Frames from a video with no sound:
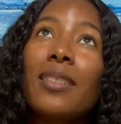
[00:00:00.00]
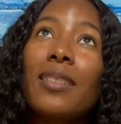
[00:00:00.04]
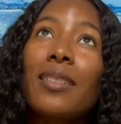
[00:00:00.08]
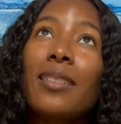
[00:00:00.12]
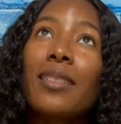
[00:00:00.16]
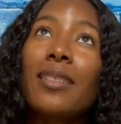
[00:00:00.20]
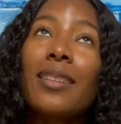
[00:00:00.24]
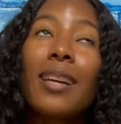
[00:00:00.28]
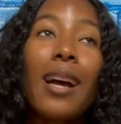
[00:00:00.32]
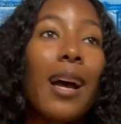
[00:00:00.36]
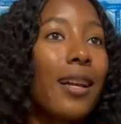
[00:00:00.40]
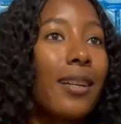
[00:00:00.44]

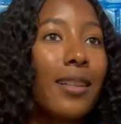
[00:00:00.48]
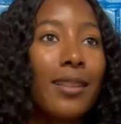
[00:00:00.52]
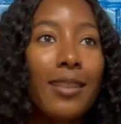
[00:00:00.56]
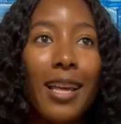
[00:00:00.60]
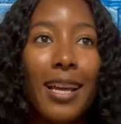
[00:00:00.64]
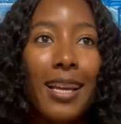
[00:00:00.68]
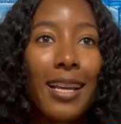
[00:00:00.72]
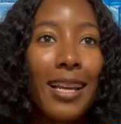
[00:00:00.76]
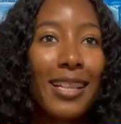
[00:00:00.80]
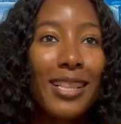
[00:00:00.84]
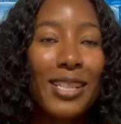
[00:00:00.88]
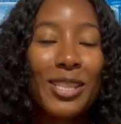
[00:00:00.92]
kind of
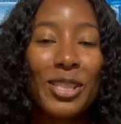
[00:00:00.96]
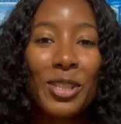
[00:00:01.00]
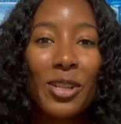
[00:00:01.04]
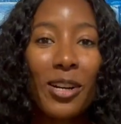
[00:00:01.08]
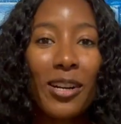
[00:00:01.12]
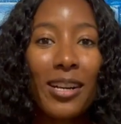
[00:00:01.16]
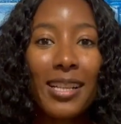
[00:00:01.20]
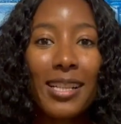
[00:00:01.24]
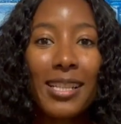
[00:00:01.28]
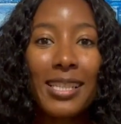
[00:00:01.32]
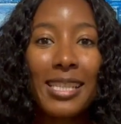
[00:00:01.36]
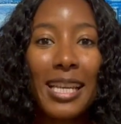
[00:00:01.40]
like at the
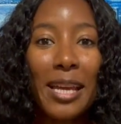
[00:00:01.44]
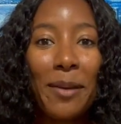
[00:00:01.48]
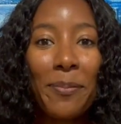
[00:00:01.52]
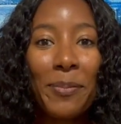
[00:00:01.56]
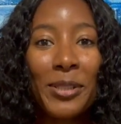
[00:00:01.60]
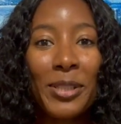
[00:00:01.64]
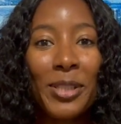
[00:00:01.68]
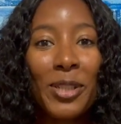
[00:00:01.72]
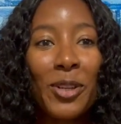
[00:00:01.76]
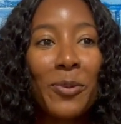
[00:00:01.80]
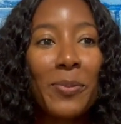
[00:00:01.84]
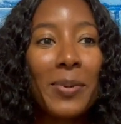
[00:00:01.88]
start of this
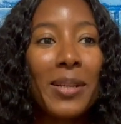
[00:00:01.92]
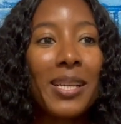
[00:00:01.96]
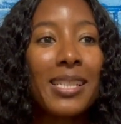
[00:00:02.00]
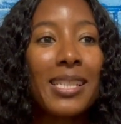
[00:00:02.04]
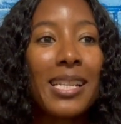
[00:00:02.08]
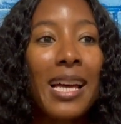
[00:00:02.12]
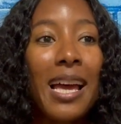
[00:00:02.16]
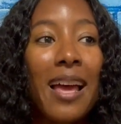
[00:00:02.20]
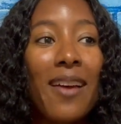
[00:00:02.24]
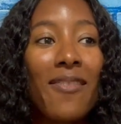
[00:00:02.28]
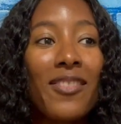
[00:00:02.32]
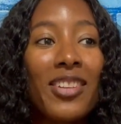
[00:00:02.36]
episode, because
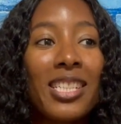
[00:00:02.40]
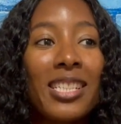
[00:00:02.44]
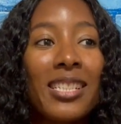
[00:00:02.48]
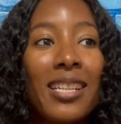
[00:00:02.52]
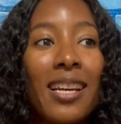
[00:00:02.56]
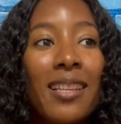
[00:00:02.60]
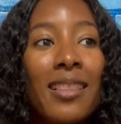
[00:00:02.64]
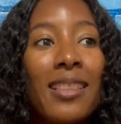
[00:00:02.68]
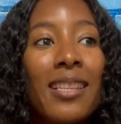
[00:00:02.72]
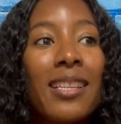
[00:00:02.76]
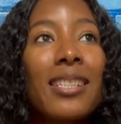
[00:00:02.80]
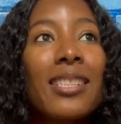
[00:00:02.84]
I haven't
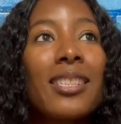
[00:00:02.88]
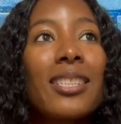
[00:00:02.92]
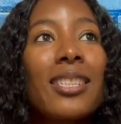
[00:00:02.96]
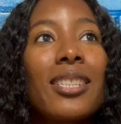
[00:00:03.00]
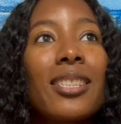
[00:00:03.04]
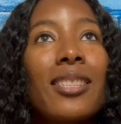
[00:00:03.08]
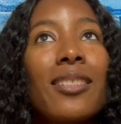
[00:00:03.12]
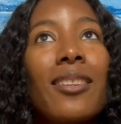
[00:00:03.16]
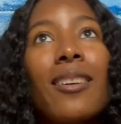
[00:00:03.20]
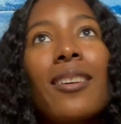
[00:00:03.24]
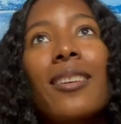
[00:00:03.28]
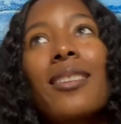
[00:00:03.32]
done
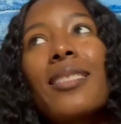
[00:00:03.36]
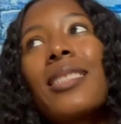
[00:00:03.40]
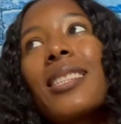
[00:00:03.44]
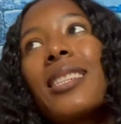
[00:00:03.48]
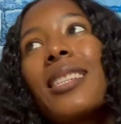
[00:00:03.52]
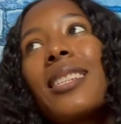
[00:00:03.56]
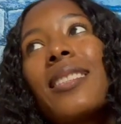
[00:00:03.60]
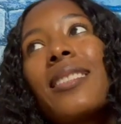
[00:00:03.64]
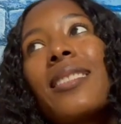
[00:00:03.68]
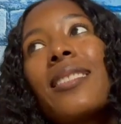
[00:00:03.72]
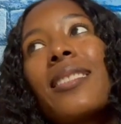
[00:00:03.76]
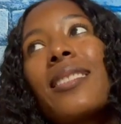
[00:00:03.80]
this, y'all,
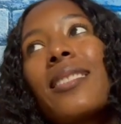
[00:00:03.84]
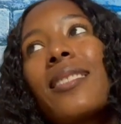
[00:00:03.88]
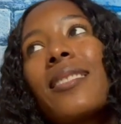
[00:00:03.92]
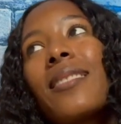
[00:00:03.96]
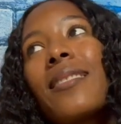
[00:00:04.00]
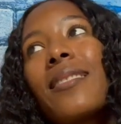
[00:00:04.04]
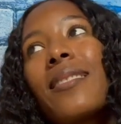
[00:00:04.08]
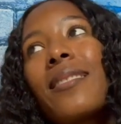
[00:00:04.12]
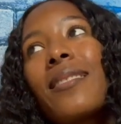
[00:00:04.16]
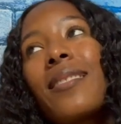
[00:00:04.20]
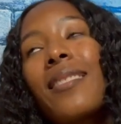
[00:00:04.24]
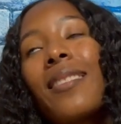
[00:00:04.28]
since
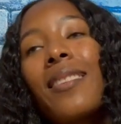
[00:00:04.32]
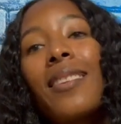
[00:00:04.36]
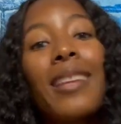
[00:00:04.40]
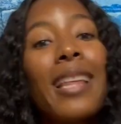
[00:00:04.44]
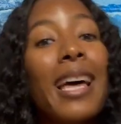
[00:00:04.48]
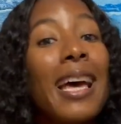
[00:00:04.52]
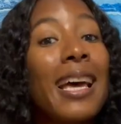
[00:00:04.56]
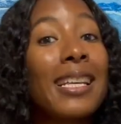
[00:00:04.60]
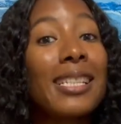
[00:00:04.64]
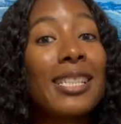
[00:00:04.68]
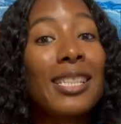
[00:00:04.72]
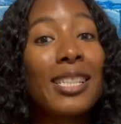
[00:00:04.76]

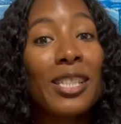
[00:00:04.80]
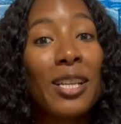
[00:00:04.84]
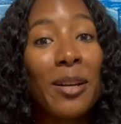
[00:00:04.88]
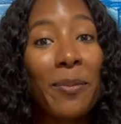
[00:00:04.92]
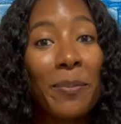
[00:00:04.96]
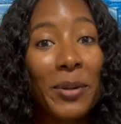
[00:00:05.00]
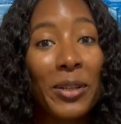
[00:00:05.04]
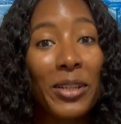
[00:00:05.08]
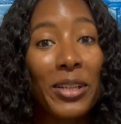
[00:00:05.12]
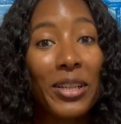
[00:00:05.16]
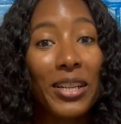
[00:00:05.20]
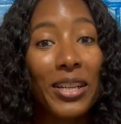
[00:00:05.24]
last
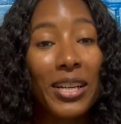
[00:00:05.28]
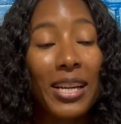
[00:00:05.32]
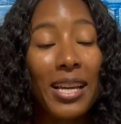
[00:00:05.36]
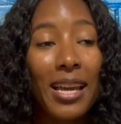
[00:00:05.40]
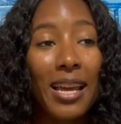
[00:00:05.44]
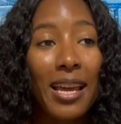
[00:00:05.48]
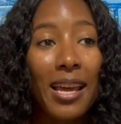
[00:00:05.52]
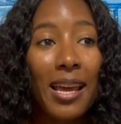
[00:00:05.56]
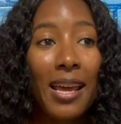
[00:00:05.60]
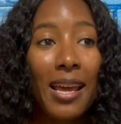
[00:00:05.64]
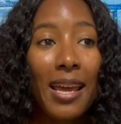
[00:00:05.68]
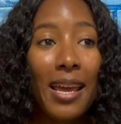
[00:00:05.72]
summer.
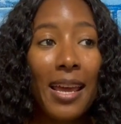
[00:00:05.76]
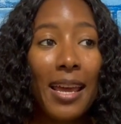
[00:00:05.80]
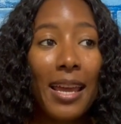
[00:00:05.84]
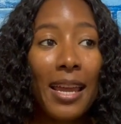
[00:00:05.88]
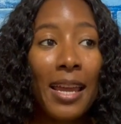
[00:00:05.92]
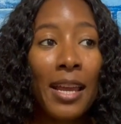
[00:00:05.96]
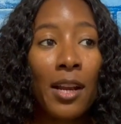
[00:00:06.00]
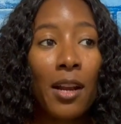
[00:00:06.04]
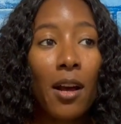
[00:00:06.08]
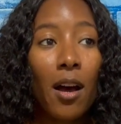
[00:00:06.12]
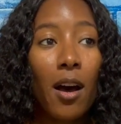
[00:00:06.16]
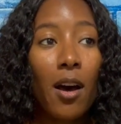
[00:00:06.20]

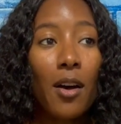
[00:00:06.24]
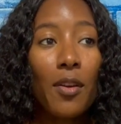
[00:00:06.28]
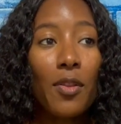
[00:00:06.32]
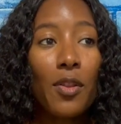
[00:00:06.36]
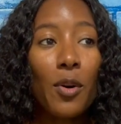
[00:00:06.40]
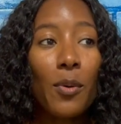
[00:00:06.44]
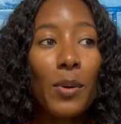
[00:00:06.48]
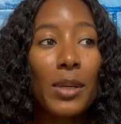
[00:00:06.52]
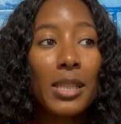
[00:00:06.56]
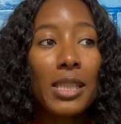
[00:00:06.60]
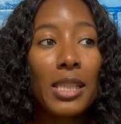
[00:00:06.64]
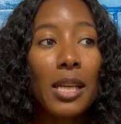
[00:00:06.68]
And
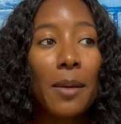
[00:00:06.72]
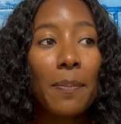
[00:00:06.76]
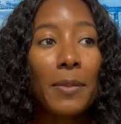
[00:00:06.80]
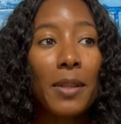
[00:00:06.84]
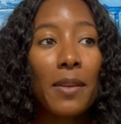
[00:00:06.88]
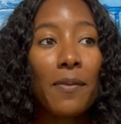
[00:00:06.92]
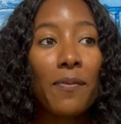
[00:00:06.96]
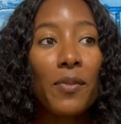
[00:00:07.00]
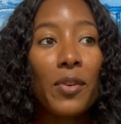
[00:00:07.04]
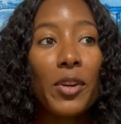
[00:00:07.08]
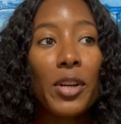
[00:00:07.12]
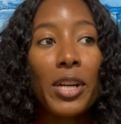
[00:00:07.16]
although it's
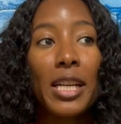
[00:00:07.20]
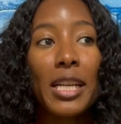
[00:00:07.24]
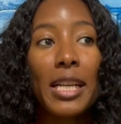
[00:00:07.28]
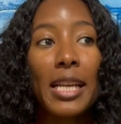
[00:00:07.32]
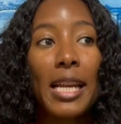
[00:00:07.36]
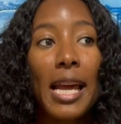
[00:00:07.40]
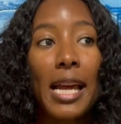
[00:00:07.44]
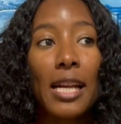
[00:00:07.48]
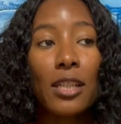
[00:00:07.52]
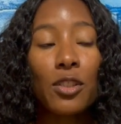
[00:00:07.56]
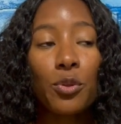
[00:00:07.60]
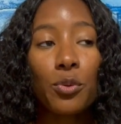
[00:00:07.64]
something very
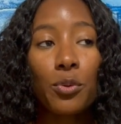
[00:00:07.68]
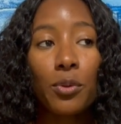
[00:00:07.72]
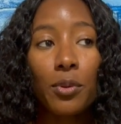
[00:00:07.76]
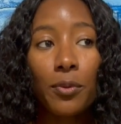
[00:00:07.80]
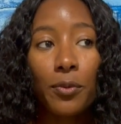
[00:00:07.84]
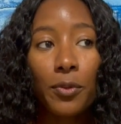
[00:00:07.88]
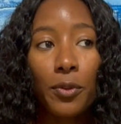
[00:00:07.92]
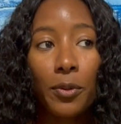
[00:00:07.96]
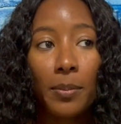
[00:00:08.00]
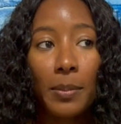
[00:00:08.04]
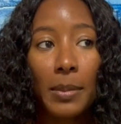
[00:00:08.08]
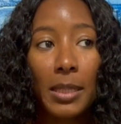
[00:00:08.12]
natural
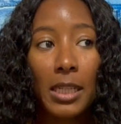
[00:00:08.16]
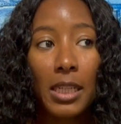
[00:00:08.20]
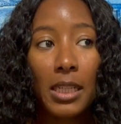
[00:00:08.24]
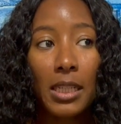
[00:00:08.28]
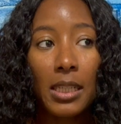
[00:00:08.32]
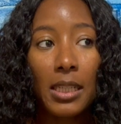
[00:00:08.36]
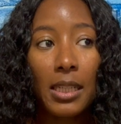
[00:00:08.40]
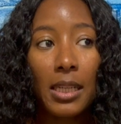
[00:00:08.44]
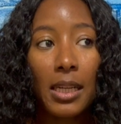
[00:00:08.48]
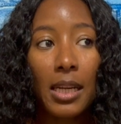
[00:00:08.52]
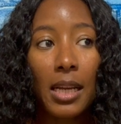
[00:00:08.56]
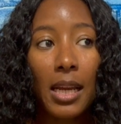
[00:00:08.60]
for
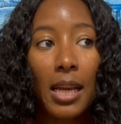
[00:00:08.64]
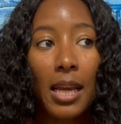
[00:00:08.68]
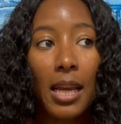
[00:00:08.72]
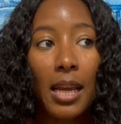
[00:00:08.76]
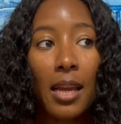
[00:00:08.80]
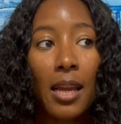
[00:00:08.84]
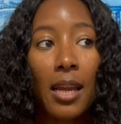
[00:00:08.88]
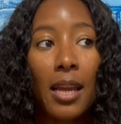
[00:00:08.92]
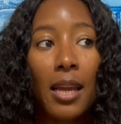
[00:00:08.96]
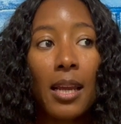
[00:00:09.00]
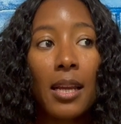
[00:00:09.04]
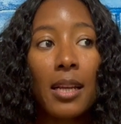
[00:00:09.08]
me
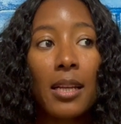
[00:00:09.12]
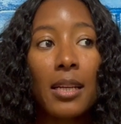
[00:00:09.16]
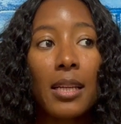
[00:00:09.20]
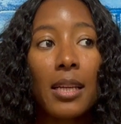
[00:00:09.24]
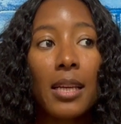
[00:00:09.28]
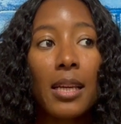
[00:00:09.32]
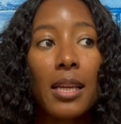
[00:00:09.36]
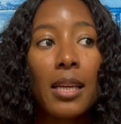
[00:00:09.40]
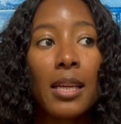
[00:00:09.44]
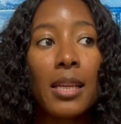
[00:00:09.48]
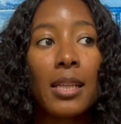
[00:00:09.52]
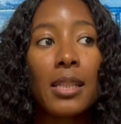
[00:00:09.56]
and
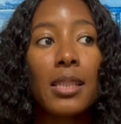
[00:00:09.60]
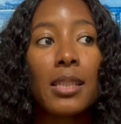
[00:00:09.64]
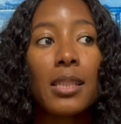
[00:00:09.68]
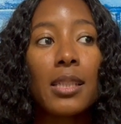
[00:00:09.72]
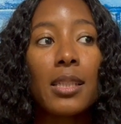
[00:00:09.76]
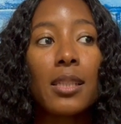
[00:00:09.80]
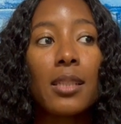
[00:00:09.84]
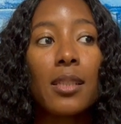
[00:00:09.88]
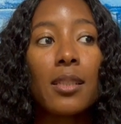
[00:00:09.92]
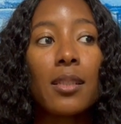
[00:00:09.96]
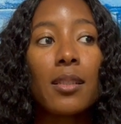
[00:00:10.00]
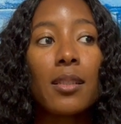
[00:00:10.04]
it's